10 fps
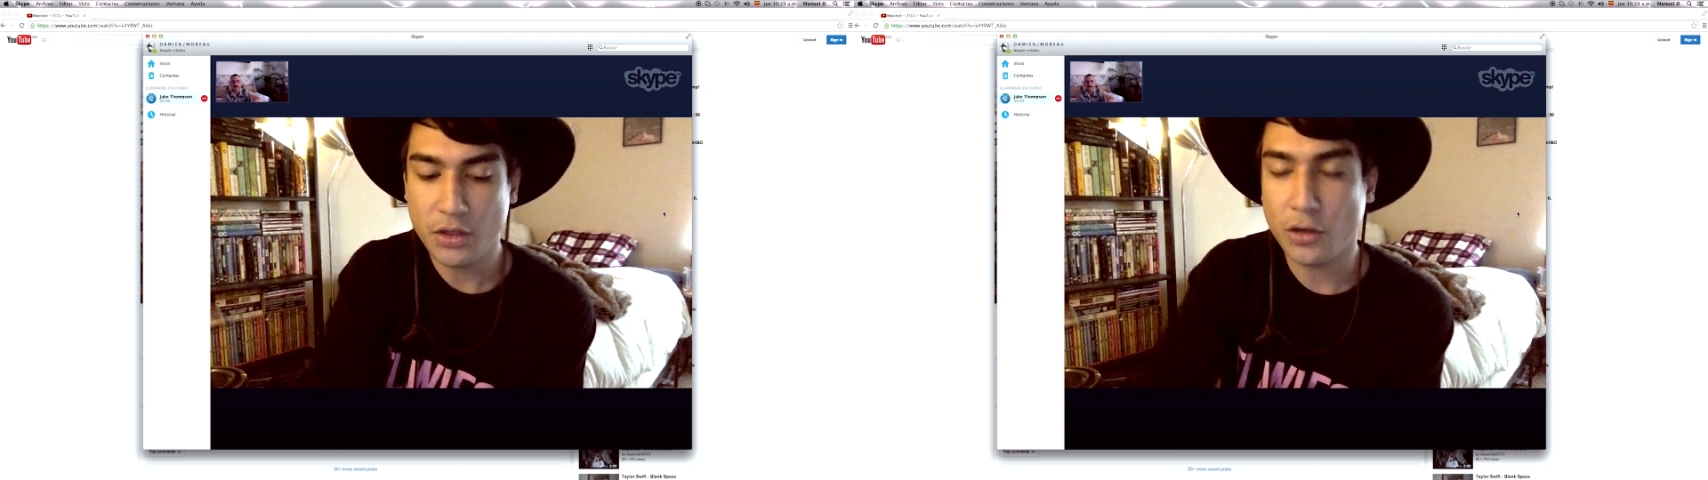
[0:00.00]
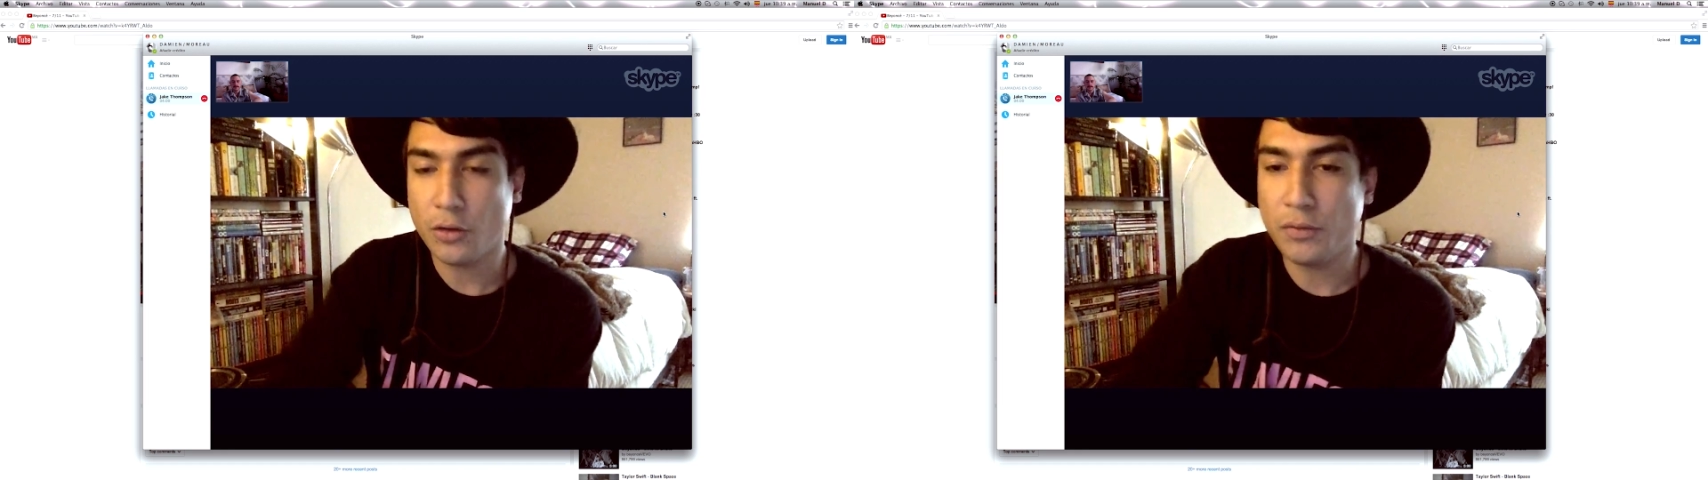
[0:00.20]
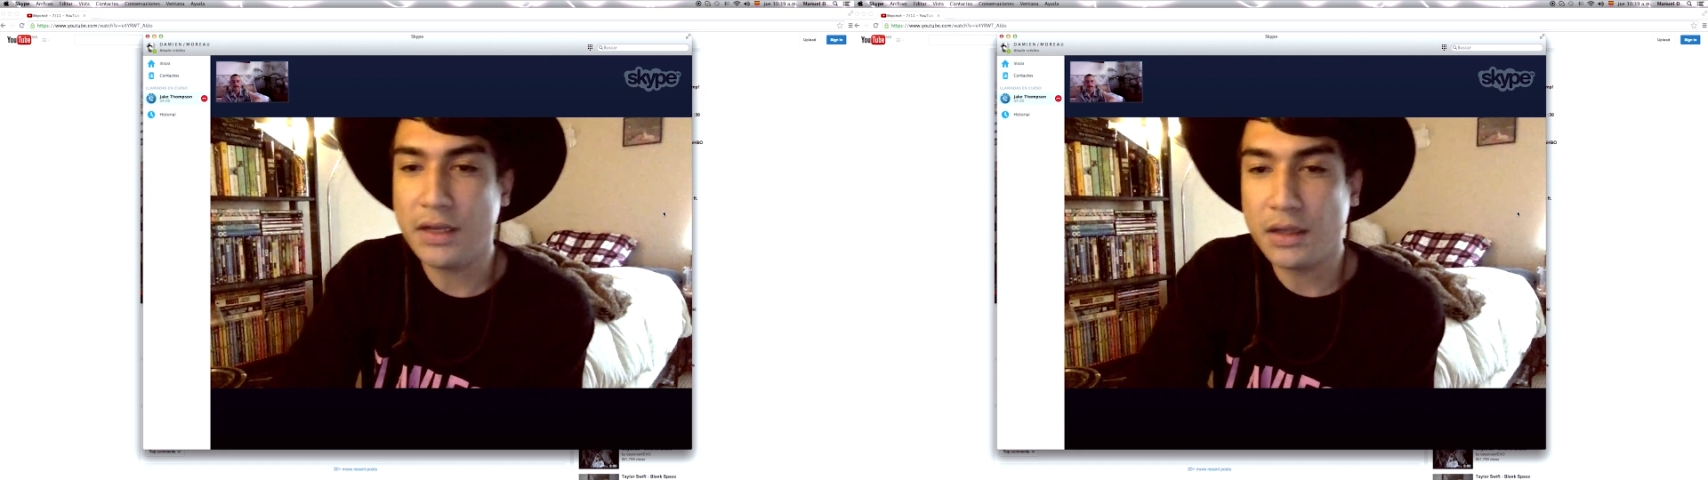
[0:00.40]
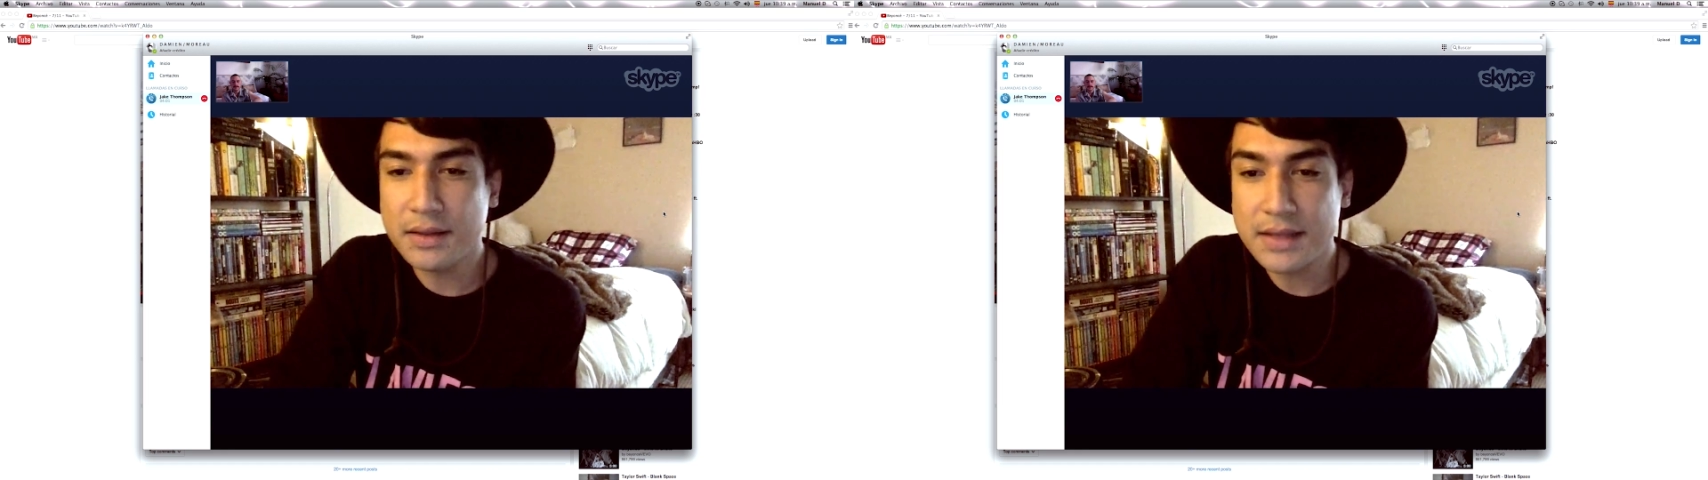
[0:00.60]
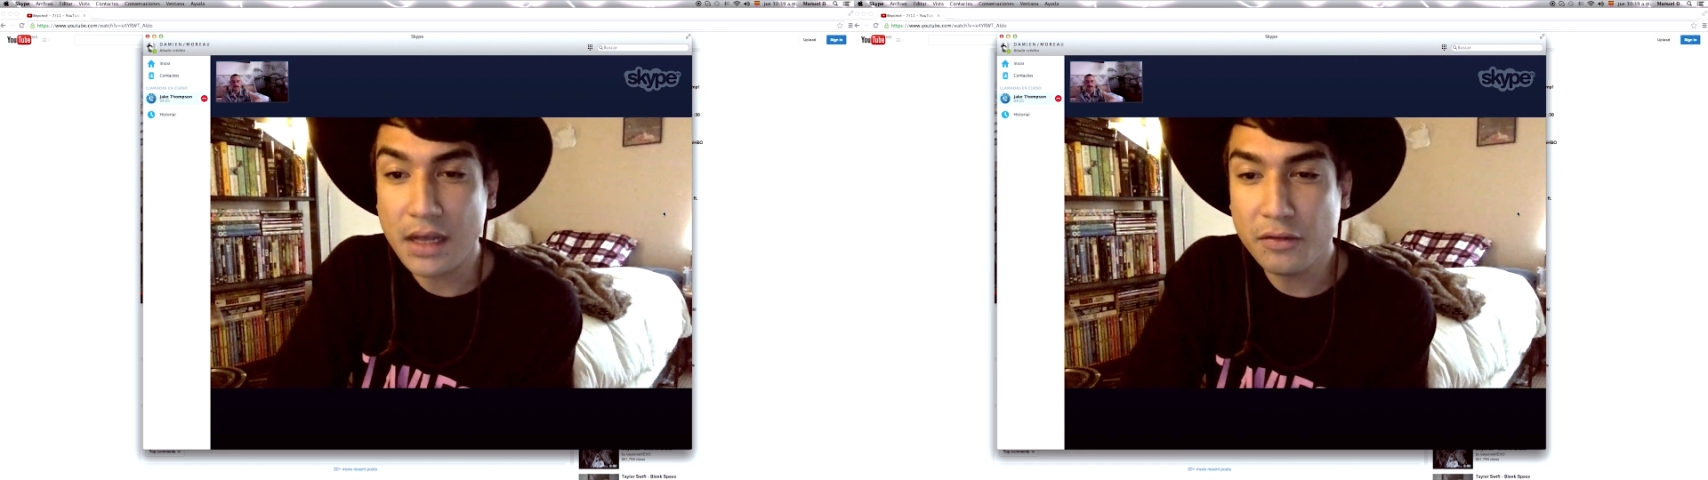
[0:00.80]
your real
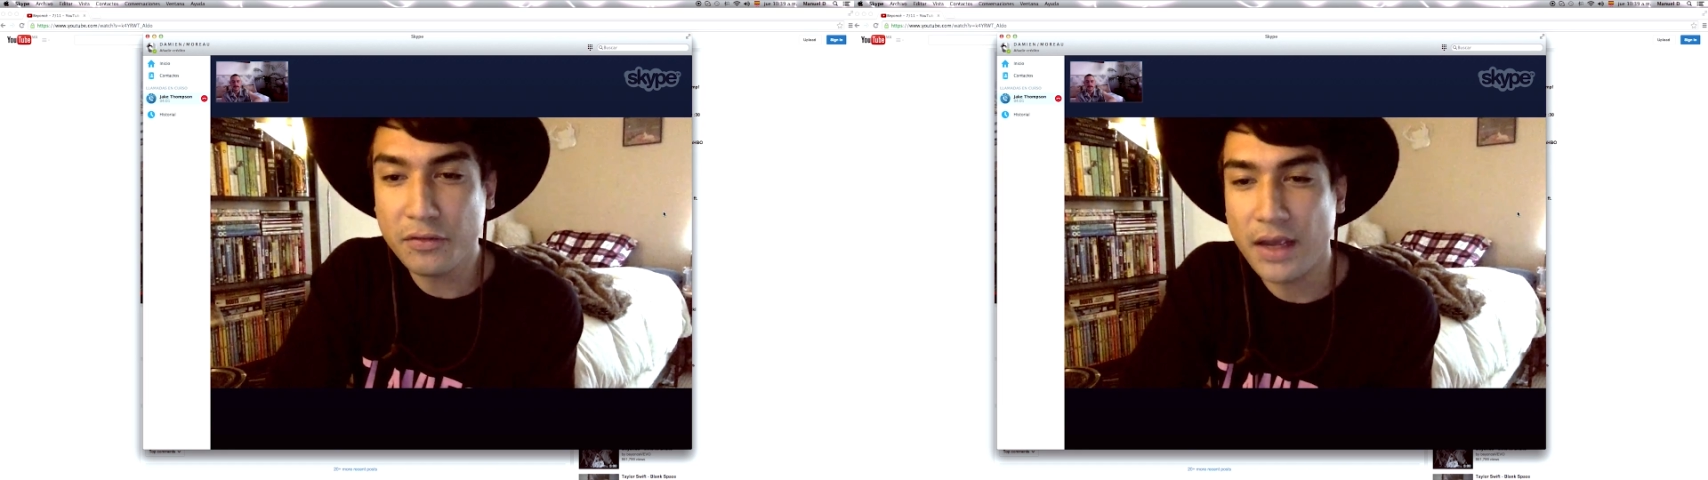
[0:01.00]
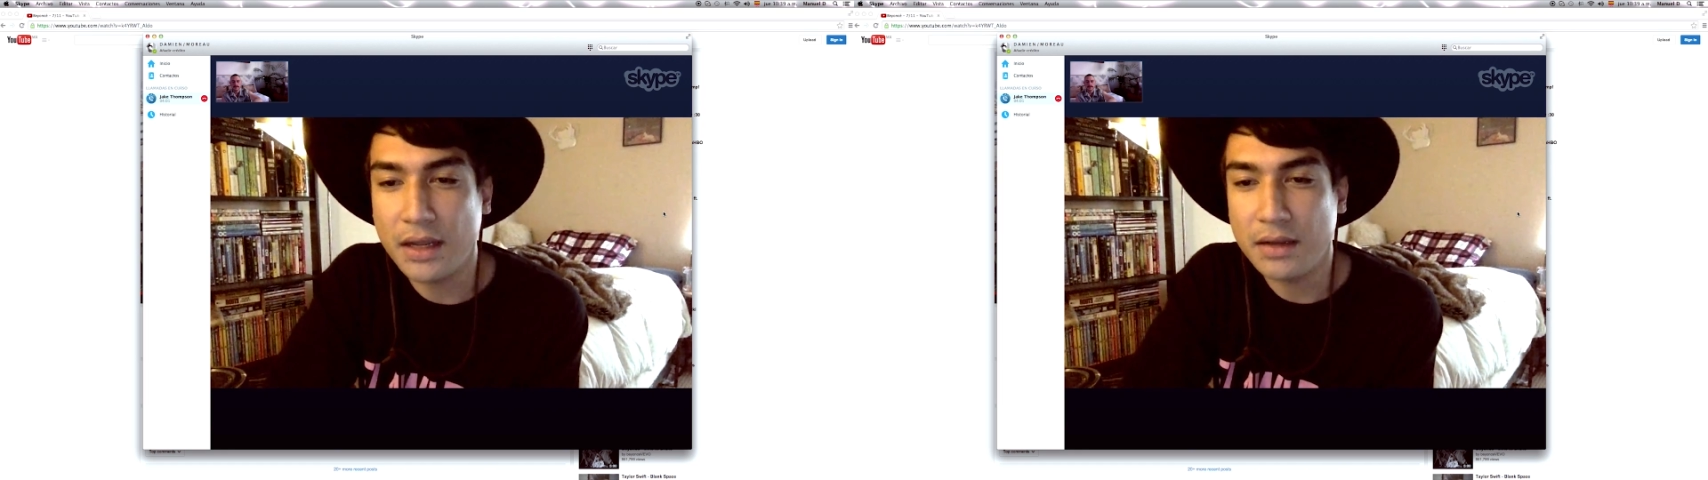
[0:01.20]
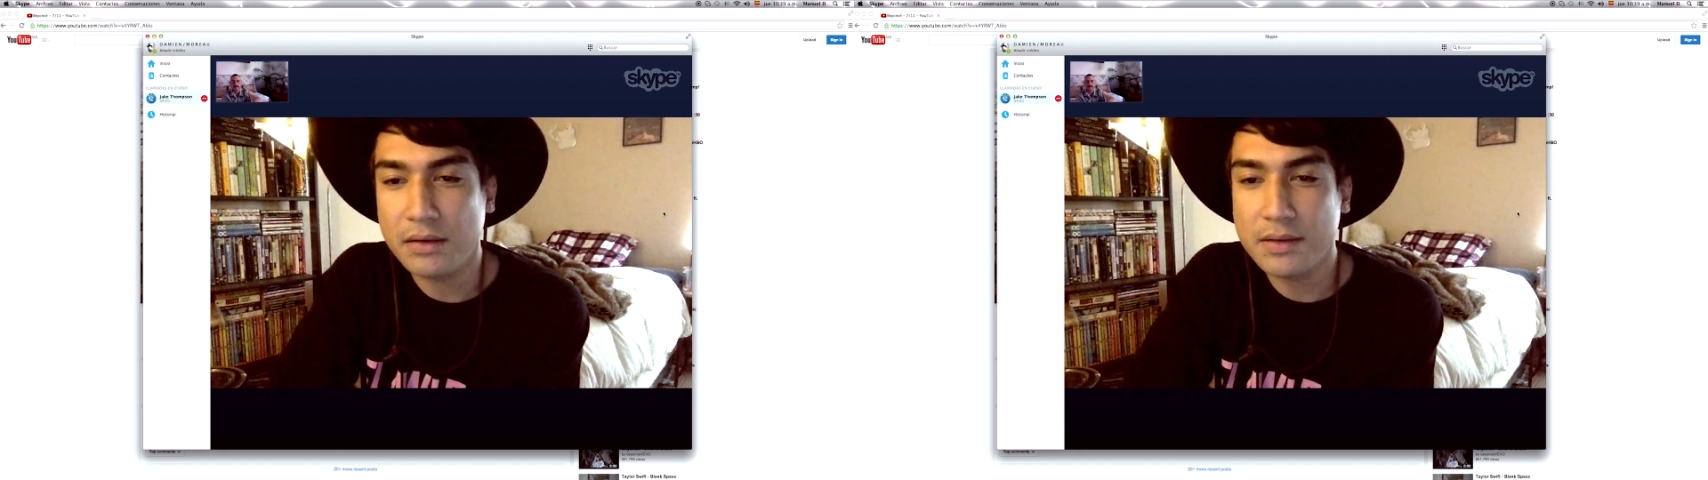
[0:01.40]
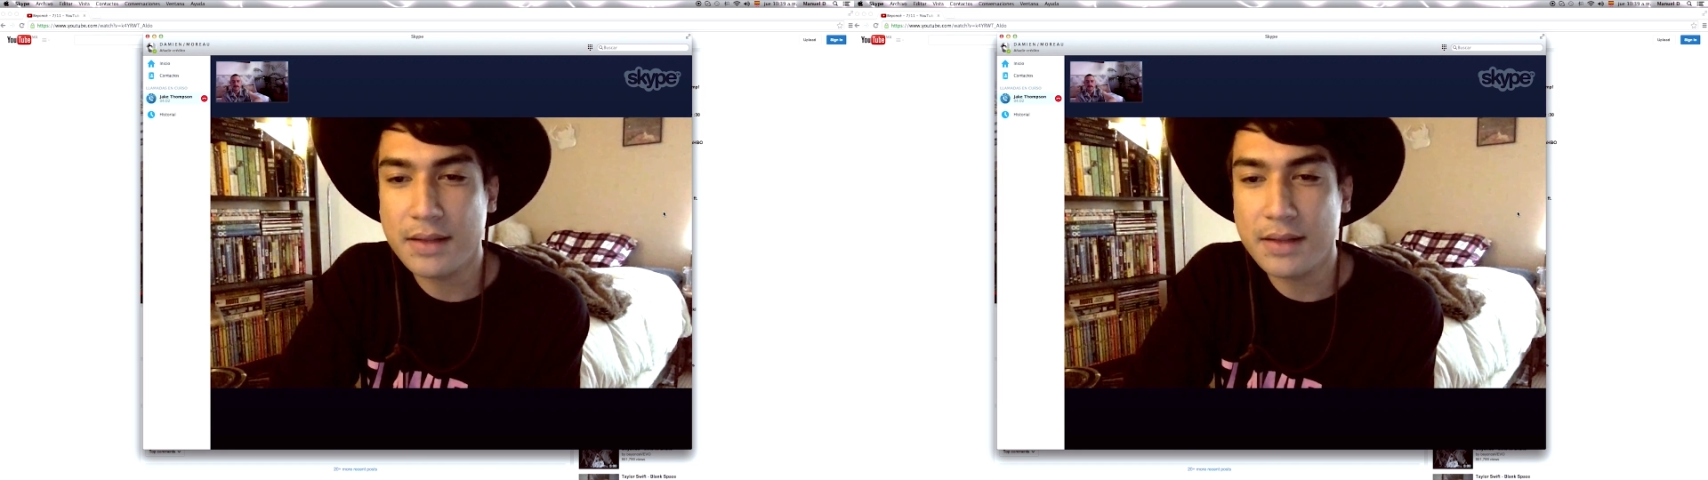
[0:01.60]
self and